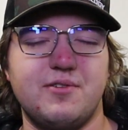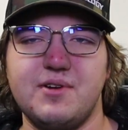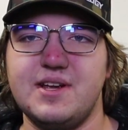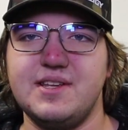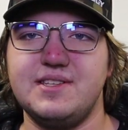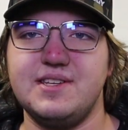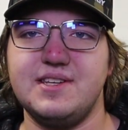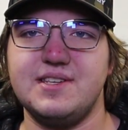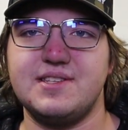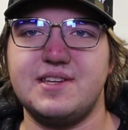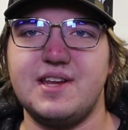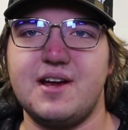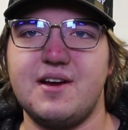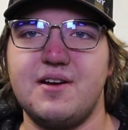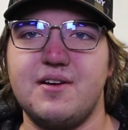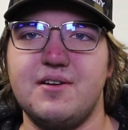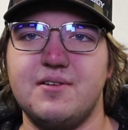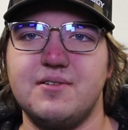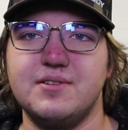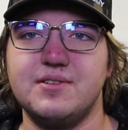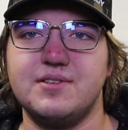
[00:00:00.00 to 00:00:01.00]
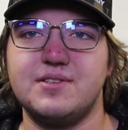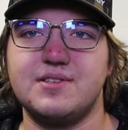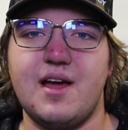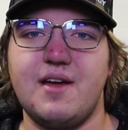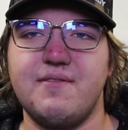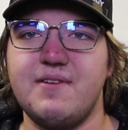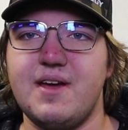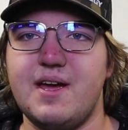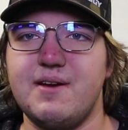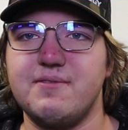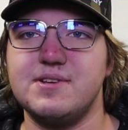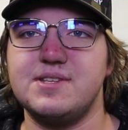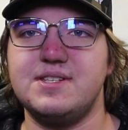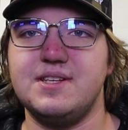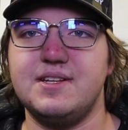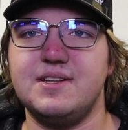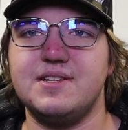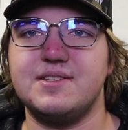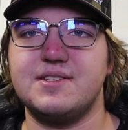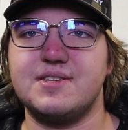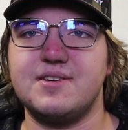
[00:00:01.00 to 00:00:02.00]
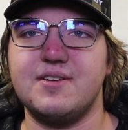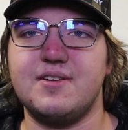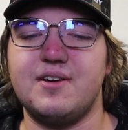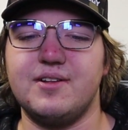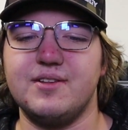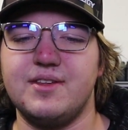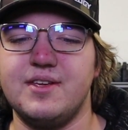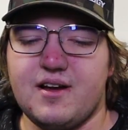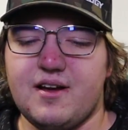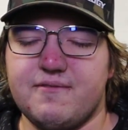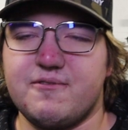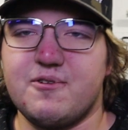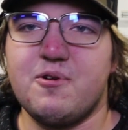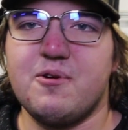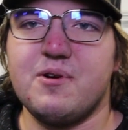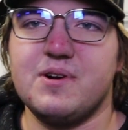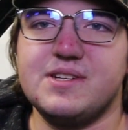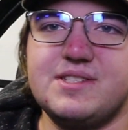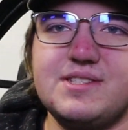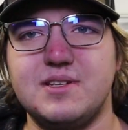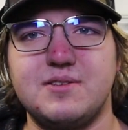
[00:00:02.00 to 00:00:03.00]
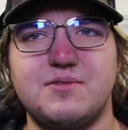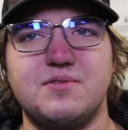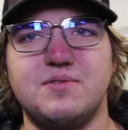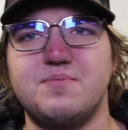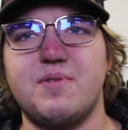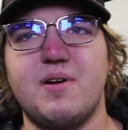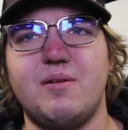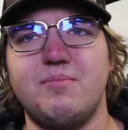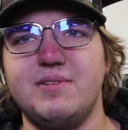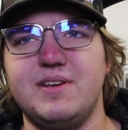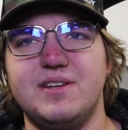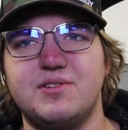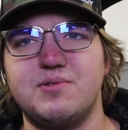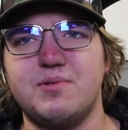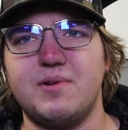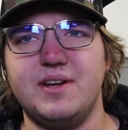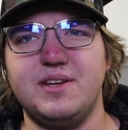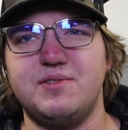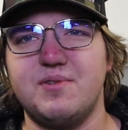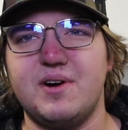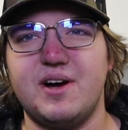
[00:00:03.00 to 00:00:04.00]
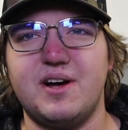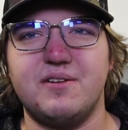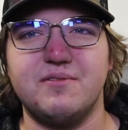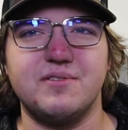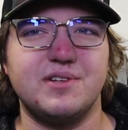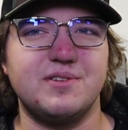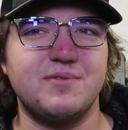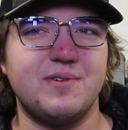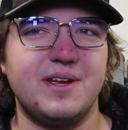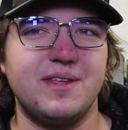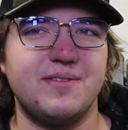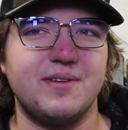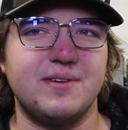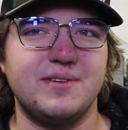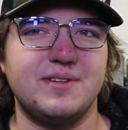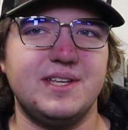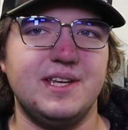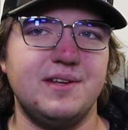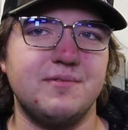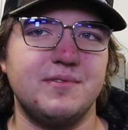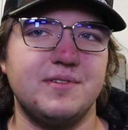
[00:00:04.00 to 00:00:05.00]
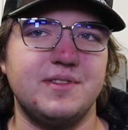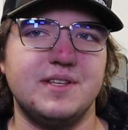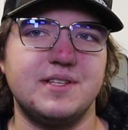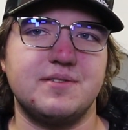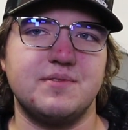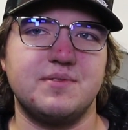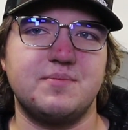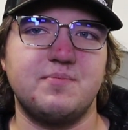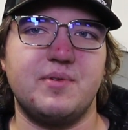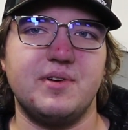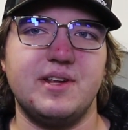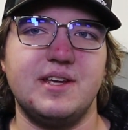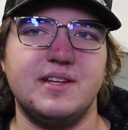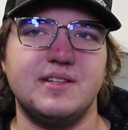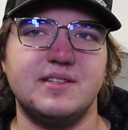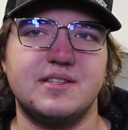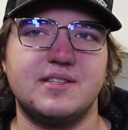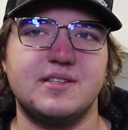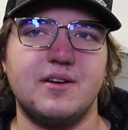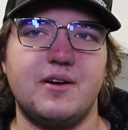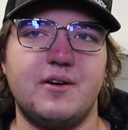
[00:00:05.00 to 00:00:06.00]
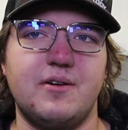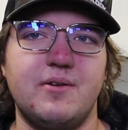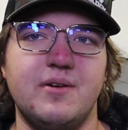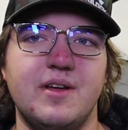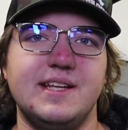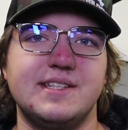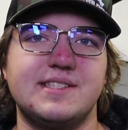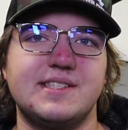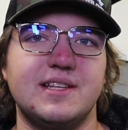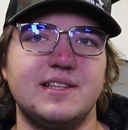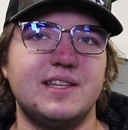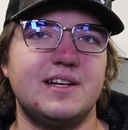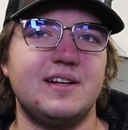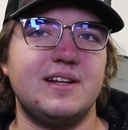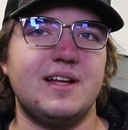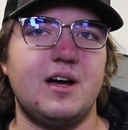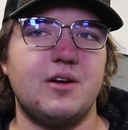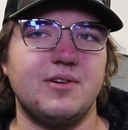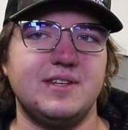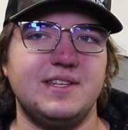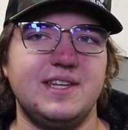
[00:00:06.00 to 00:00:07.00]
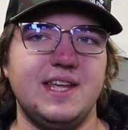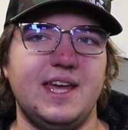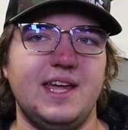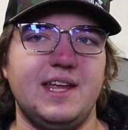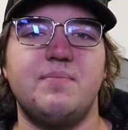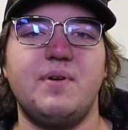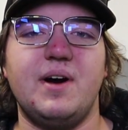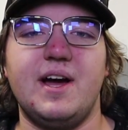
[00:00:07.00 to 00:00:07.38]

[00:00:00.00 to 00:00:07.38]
craziest stereos I've ever seen installed. Of course, this was probably in 2012 or 2013 when this was put in, so it's a little out of date.